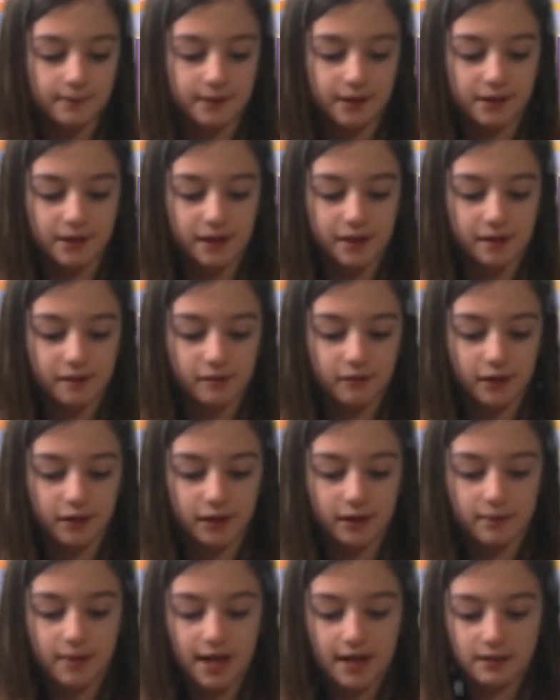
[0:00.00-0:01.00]
It doesn't really
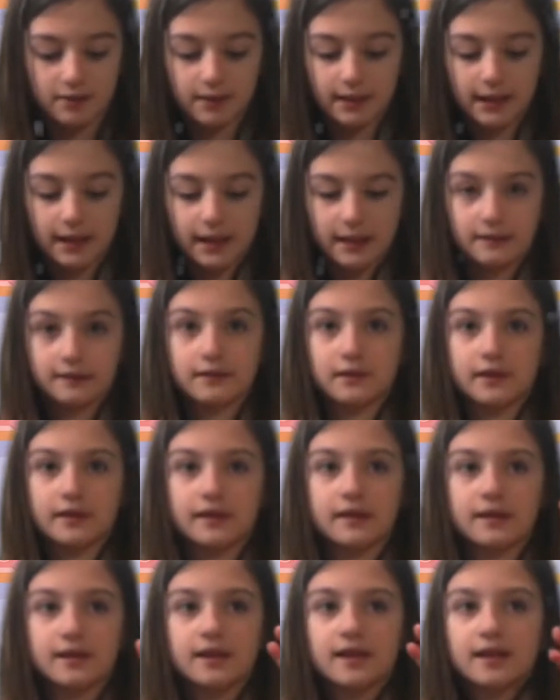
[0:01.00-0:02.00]
matter what color they
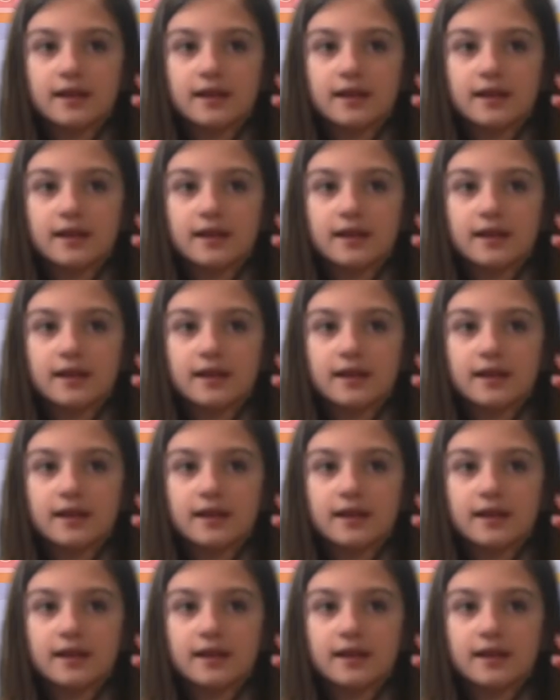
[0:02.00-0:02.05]
are.